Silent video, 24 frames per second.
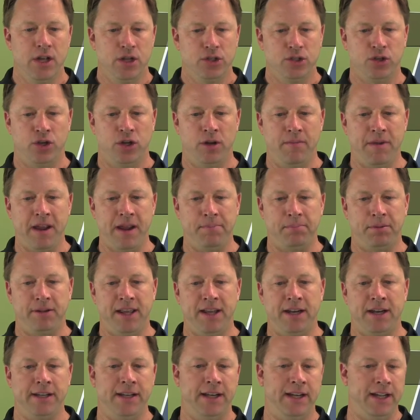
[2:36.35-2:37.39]
So you may
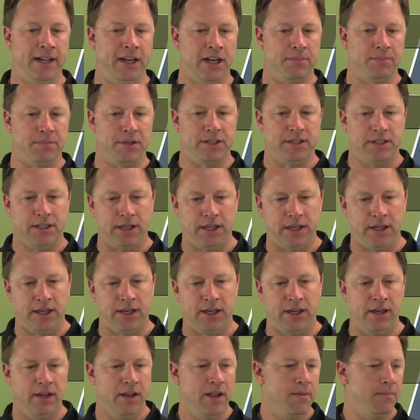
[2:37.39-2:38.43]
plan on hitting it up the
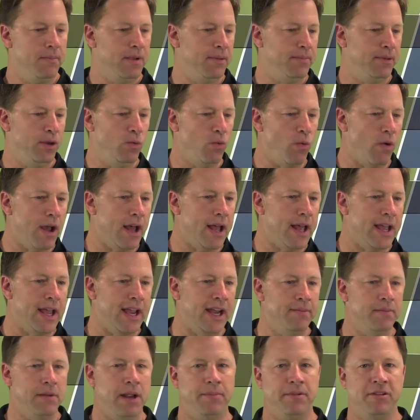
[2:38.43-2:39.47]
tee, maybe
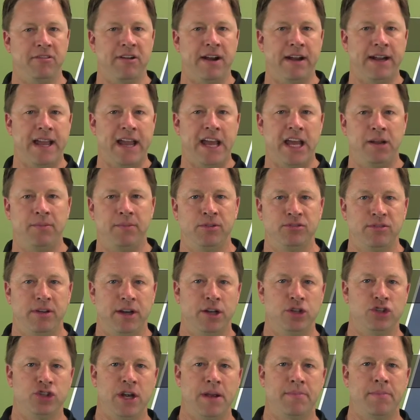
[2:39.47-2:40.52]
wide, maybe right at them, and try
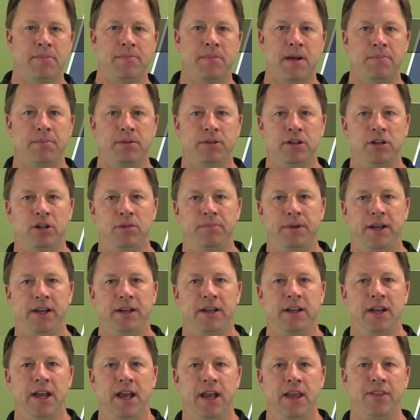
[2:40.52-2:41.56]
to jam them up a little
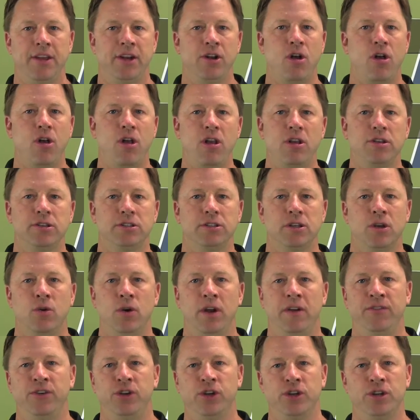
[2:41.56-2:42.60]
bit. And then also,
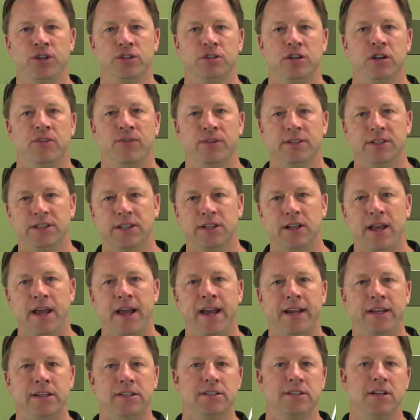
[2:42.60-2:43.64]
if you're going to serve with
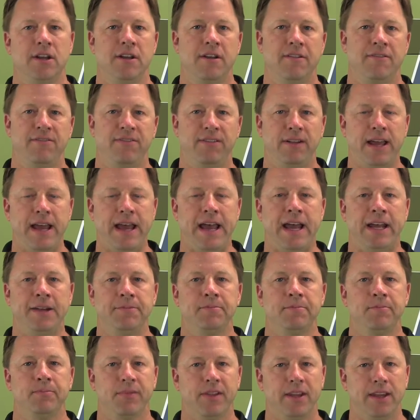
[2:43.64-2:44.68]
slice,
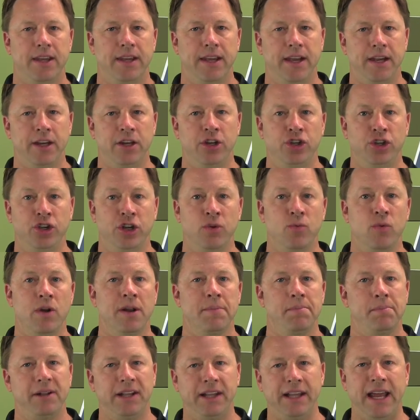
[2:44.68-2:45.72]
flat, kick, you're going to
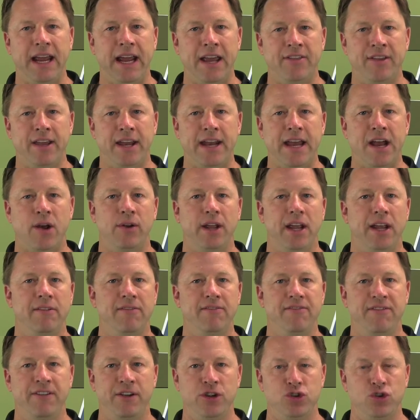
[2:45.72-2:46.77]
want to plan that out
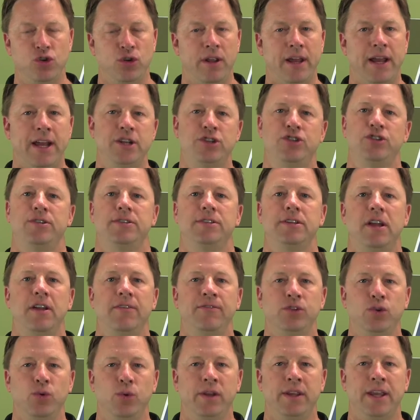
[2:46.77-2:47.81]
and visualize
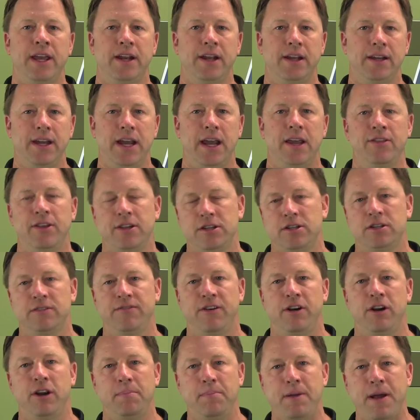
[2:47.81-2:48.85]
yourself doing that. Again, this is
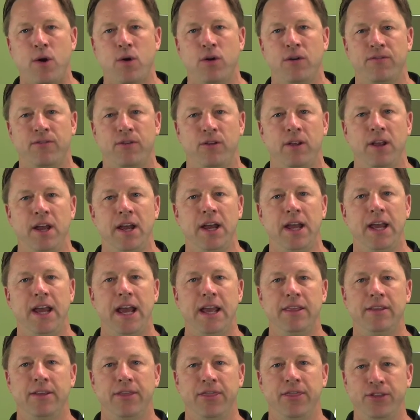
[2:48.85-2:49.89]
very powerful.
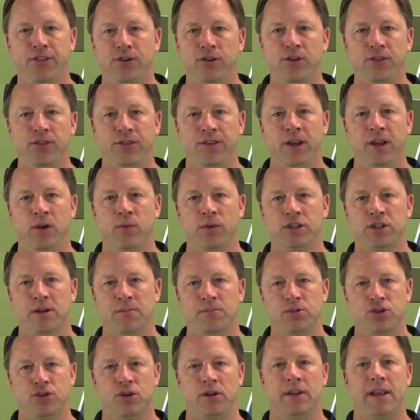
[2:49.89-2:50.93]
And the third thing, which I'm
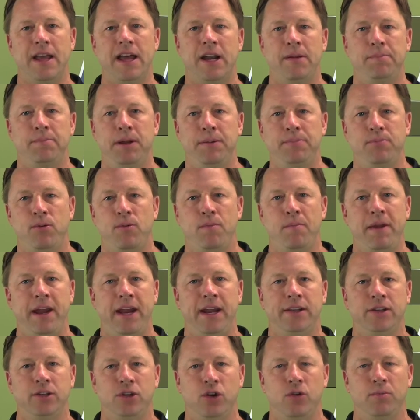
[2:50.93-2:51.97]
sure a lot of people
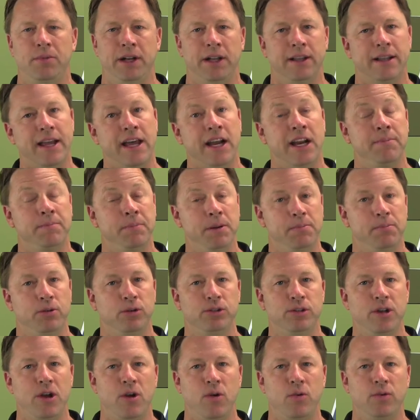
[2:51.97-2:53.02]
may do, but a lot of people
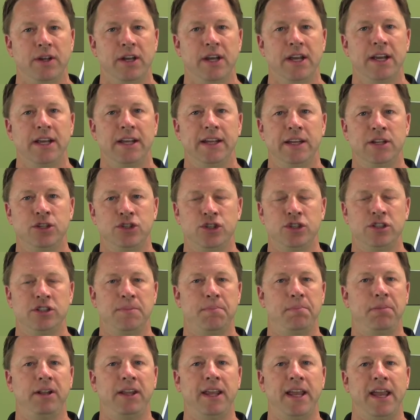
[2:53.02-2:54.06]
don't, is just to
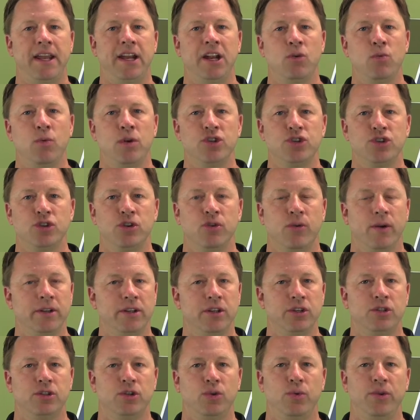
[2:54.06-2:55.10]
plan on what you're going
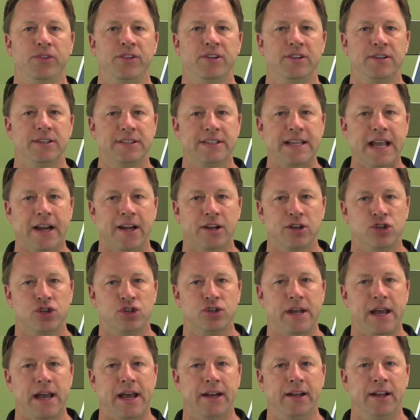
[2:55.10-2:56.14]
to do with your second
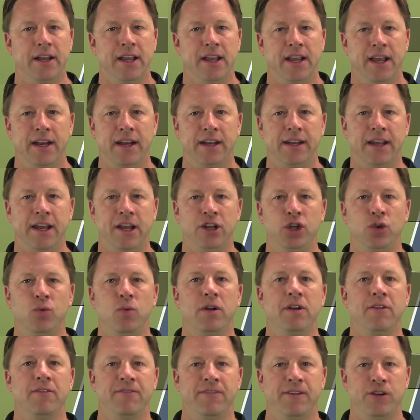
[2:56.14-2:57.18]
shot. And again, you
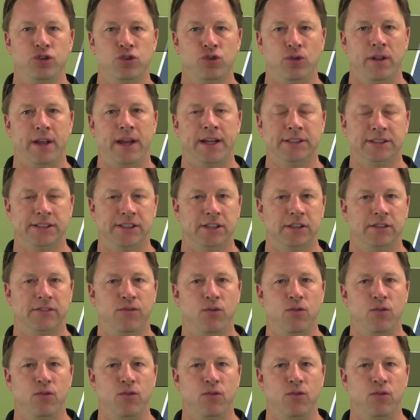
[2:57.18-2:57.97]
want to visualize this.